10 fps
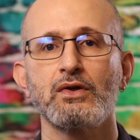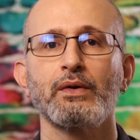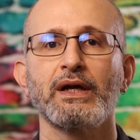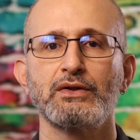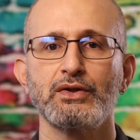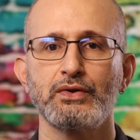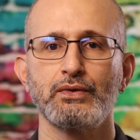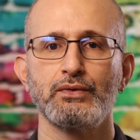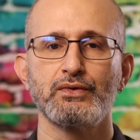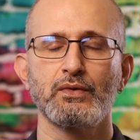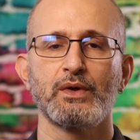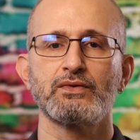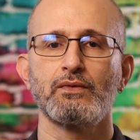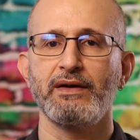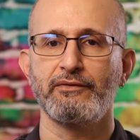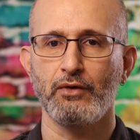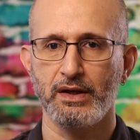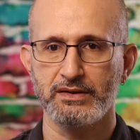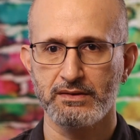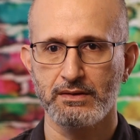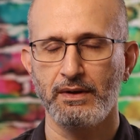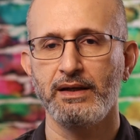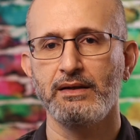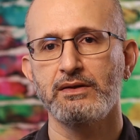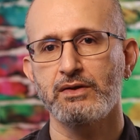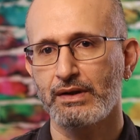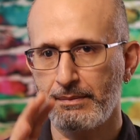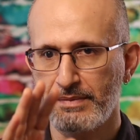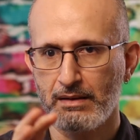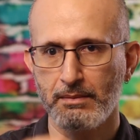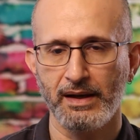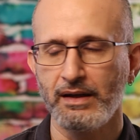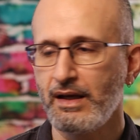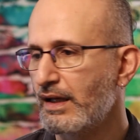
don't get to choose what's right for us, right? So keep that in mind.